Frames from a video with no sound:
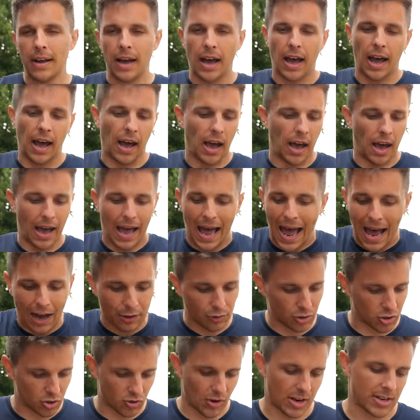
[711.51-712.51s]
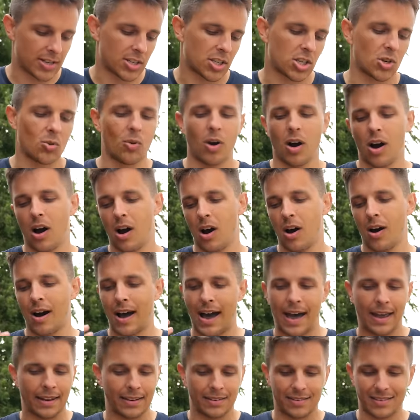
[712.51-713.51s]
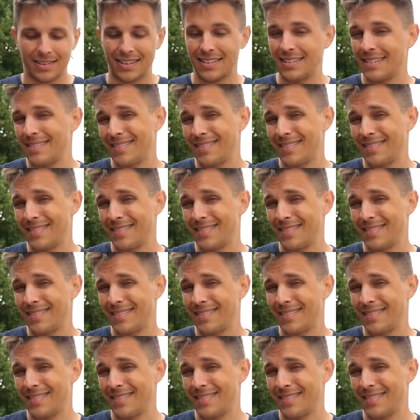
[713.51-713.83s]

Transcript: how stressed you are, and